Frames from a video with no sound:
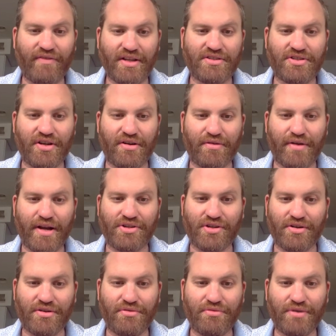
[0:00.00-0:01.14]
70s
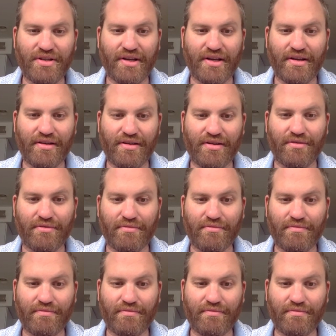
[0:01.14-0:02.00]
generation, who really, you know,